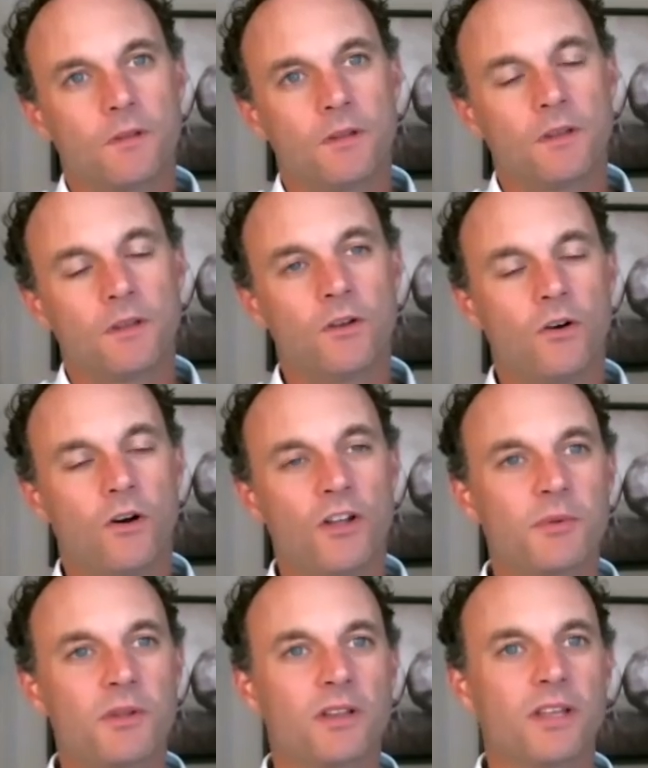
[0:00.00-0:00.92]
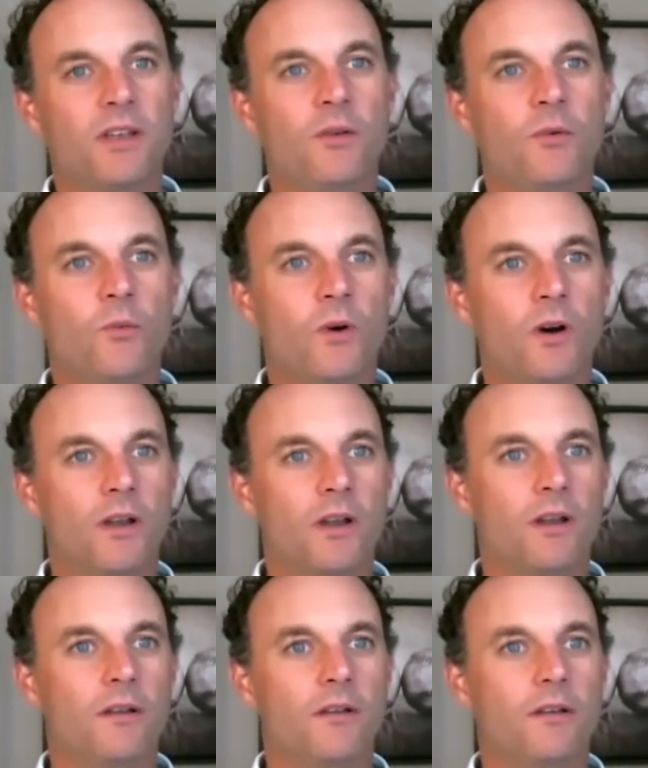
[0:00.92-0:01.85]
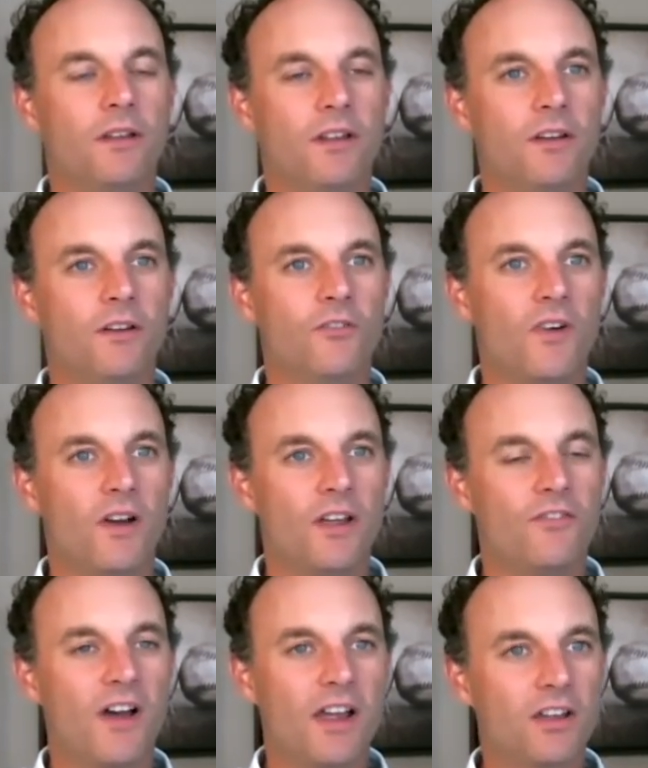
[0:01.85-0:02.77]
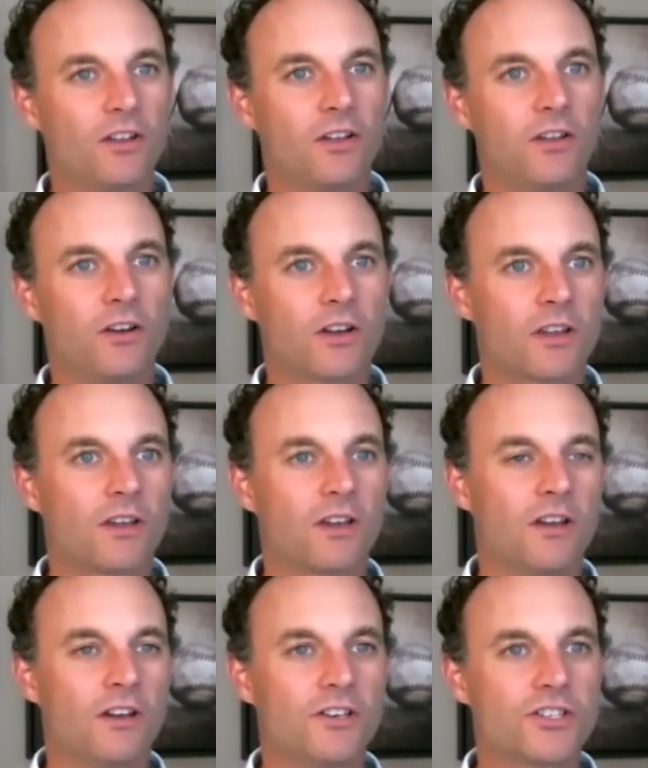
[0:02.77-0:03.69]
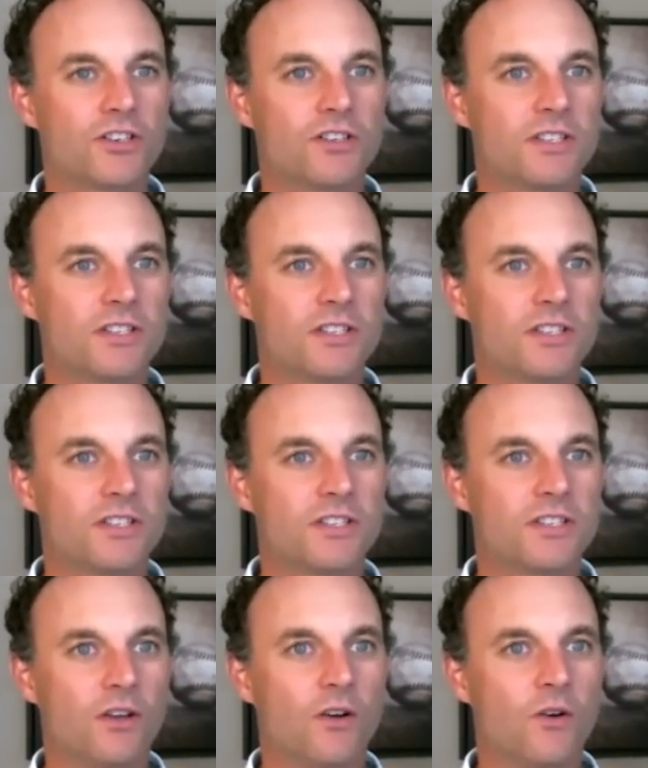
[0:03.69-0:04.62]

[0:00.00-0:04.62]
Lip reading: ultimately what, if I could look an insurance agency